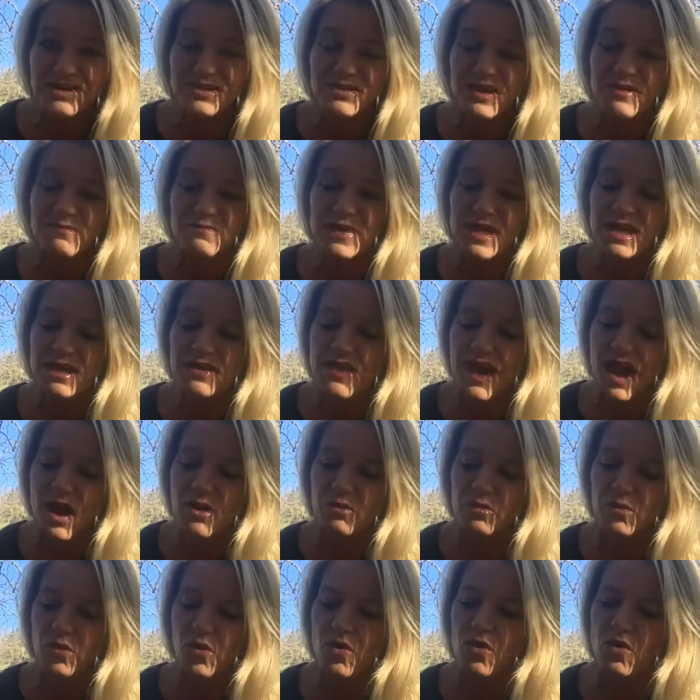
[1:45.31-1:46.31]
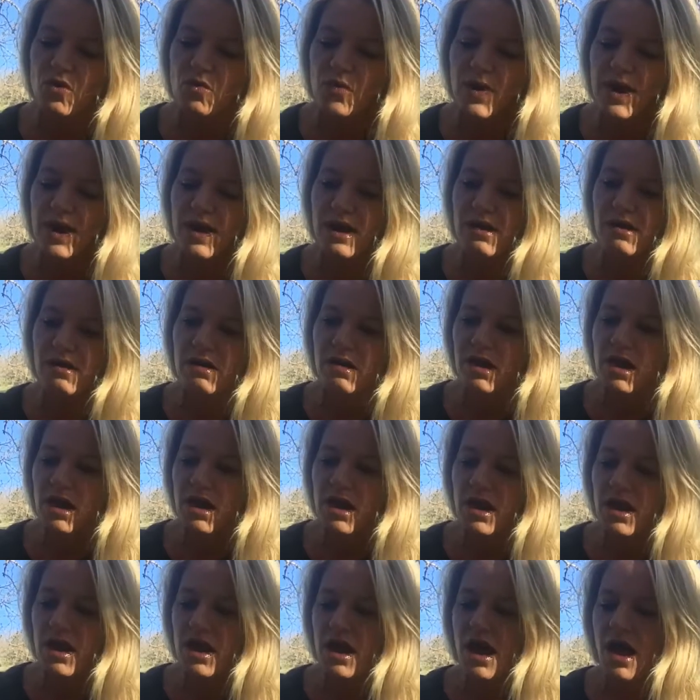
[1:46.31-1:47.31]
So I've been in that role where
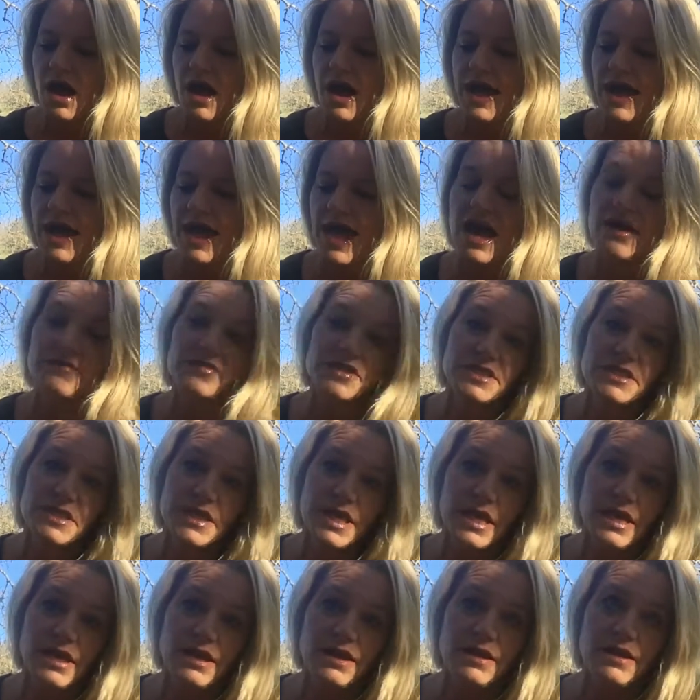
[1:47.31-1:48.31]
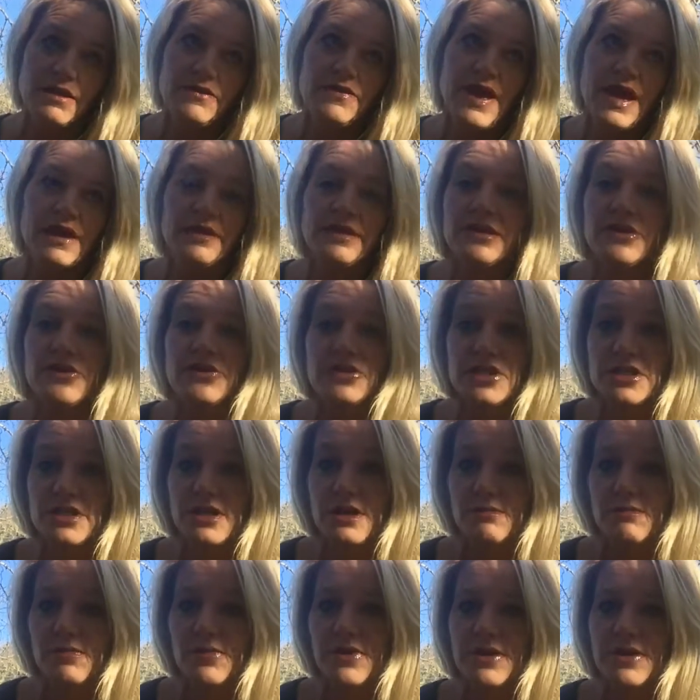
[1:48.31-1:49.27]
I have to take that leadership